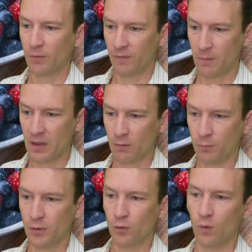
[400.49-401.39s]
But if I paint
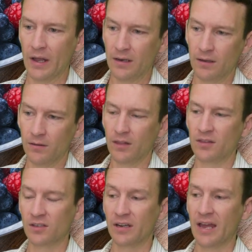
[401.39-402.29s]
with pure white,
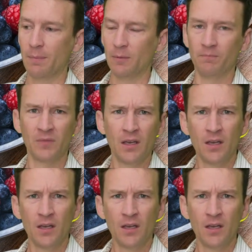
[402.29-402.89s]
nothing's going to happen.